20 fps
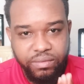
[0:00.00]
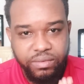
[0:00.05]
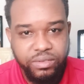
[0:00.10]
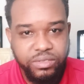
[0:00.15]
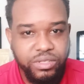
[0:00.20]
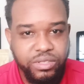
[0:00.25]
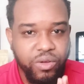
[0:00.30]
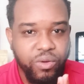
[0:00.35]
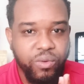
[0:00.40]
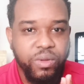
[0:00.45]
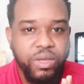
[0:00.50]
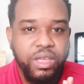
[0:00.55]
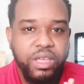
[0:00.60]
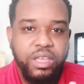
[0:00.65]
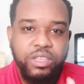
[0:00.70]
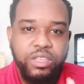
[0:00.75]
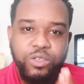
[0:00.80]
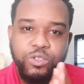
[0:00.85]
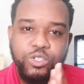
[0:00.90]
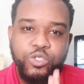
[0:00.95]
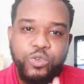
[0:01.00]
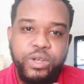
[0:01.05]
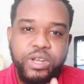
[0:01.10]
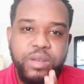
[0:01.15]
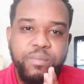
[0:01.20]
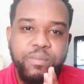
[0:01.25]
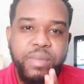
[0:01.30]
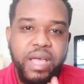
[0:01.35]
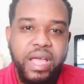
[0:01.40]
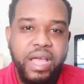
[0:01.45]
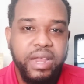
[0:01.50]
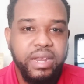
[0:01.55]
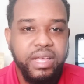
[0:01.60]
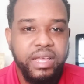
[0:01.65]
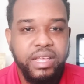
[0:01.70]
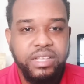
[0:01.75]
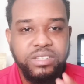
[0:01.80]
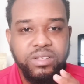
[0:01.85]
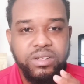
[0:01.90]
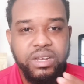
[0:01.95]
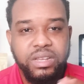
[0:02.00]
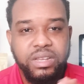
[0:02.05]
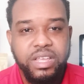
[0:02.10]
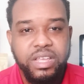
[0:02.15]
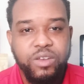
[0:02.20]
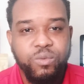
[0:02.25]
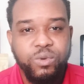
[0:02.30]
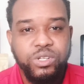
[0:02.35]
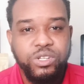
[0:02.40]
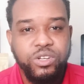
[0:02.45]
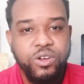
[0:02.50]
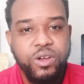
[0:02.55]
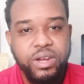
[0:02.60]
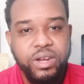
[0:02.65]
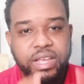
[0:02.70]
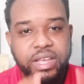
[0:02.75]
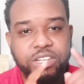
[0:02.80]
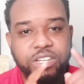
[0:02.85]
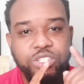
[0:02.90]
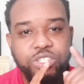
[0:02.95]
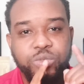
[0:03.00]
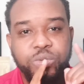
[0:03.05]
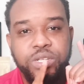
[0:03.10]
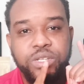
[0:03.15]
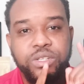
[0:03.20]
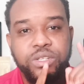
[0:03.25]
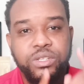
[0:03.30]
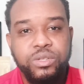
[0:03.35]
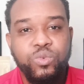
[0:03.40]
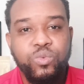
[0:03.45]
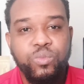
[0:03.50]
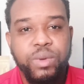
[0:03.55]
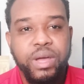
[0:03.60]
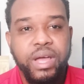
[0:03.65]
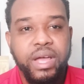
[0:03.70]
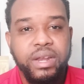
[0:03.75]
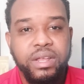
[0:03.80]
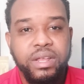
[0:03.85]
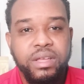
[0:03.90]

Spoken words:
So if you treat it bad, it's gonna then return and treat you bad.